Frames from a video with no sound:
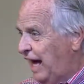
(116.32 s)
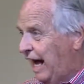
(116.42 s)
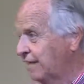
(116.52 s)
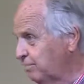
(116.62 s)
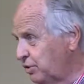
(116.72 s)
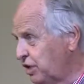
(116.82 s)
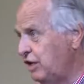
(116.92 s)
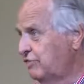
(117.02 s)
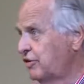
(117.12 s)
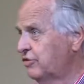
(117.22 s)

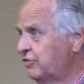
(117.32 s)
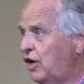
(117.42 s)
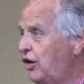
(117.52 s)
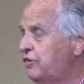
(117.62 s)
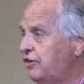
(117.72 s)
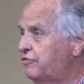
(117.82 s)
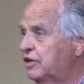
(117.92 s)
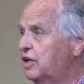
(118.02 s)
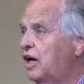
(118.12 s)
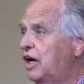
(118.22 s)
unbelievers of all
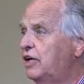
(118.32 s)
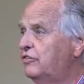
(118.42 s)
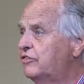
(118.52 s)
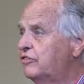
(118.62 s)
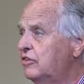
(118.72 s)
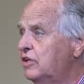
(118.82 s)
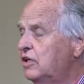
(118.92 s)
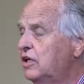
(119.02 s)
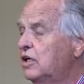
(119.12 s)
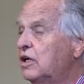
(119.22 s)
different kinds.
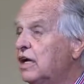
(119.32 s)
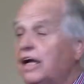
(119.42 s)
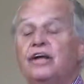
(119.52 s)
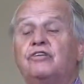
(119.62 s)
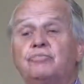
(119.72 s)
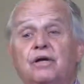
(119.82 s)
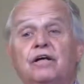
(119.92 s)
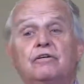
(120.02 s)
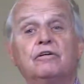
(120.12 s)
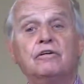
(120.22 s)
It has
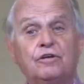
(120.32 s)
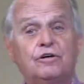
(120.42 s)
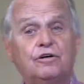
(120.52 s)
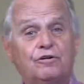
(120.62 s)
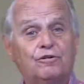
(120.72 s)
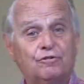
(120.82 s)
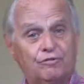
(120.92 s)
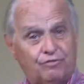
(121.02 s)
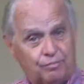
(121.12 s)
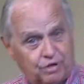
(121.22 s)
been
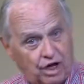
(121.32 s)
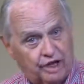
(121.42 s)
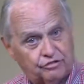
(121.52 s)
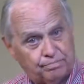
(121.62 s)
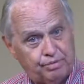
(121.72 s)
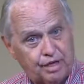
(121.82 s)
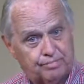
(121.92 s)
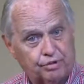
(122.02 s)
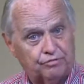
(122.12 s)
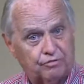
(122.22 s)
from God's people